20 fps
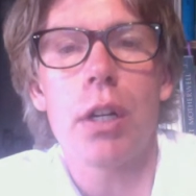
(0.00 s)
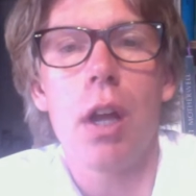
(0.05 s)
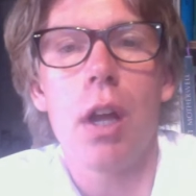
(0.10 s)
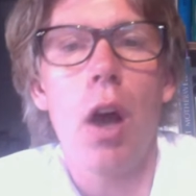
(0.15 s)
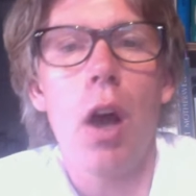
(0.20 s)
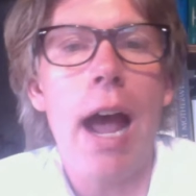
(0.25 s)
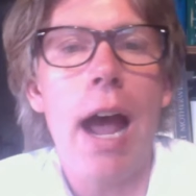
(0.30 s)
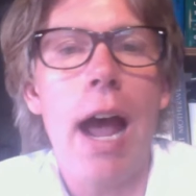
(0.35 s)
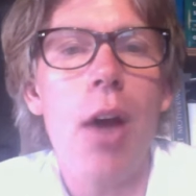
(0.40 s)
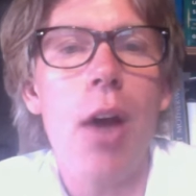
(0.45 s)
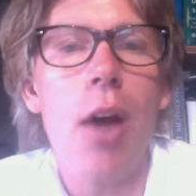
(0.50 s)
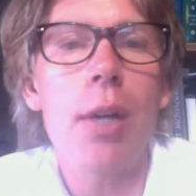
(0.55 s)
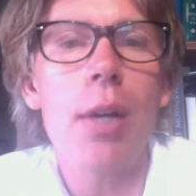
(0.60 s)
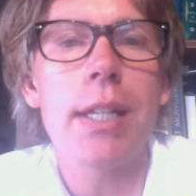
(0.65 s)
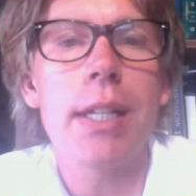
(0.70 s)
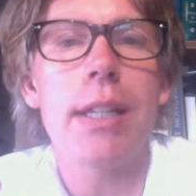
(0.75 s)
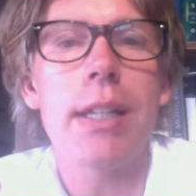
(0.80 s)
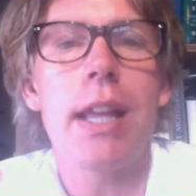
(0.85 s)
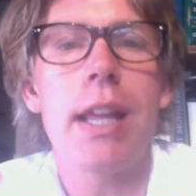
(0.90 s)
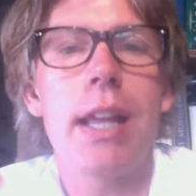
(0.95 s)
How
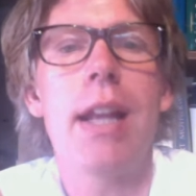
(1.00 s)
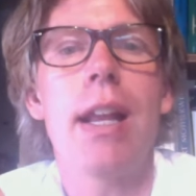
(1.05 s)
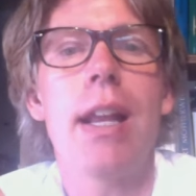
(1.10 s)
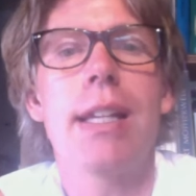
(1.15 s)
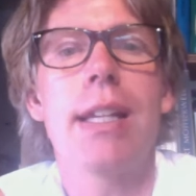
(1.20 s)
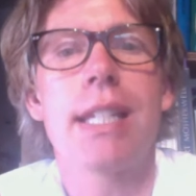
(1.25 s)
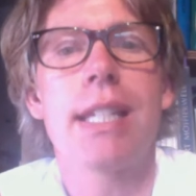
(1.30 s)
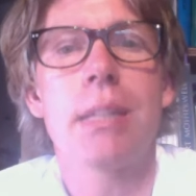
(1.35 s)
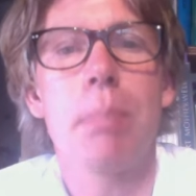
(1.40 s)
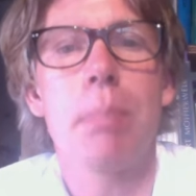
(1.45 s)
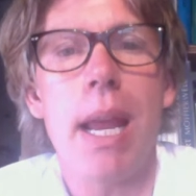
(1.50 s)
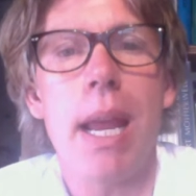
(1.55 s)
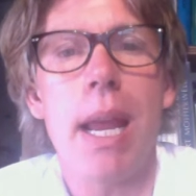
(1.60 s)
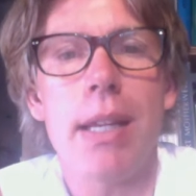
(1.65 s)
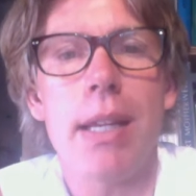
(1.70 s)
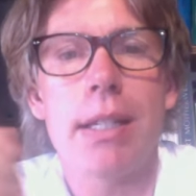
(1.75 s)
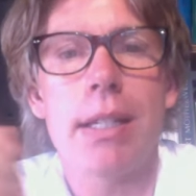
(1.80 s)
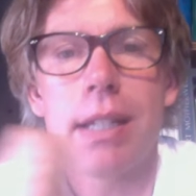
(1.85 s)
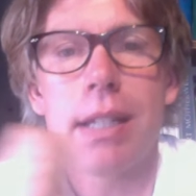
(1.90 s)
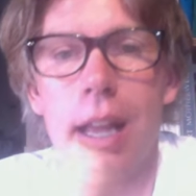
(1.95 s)
is it that a
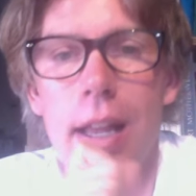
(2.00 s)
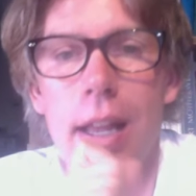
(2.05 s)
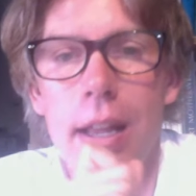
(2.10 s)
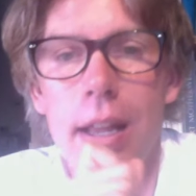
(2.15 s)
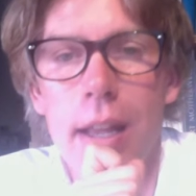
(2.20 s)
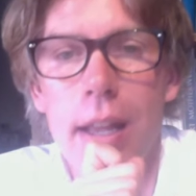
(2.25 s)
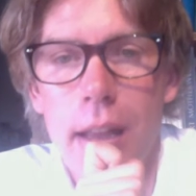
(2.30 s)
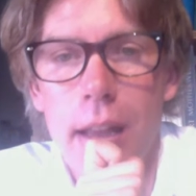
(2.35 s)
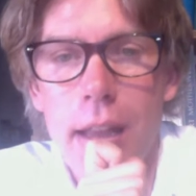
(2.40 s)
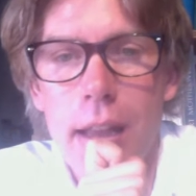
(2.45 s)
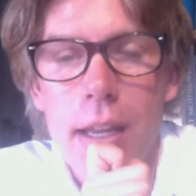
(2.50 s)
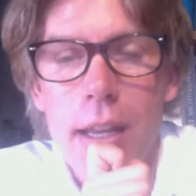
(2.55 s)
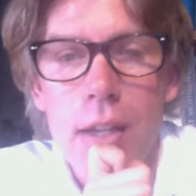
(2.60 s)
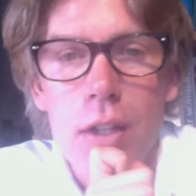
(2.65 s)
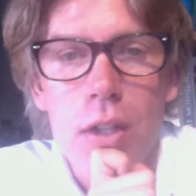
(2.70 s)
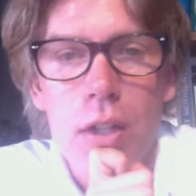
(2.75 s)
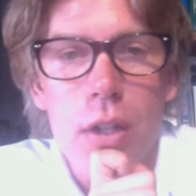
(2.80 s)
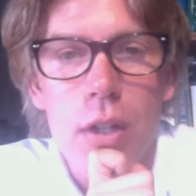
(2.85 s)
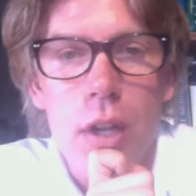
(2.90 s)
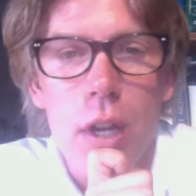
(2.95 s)
space
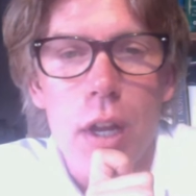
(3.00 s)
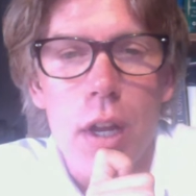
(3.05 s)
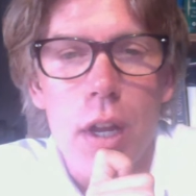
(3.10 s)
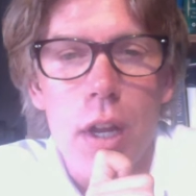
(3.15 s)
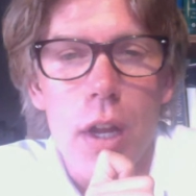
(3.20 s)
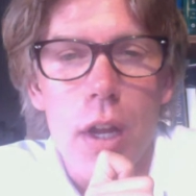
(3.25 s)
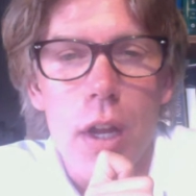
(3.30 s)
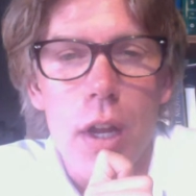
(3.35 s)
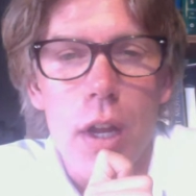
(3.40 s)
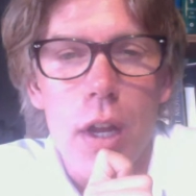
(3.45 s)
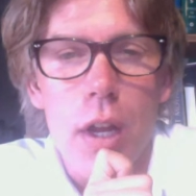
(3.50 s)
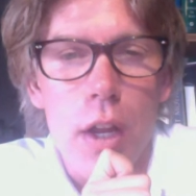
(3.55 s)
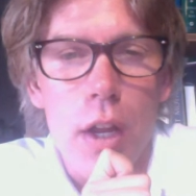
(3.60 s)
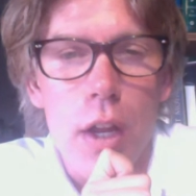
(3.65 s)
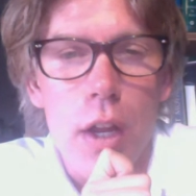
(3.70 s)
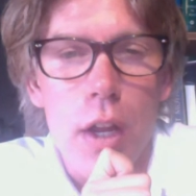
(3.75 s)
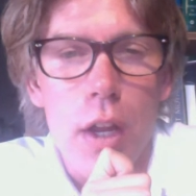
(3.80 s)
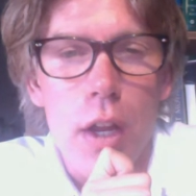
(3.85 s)
is occupied?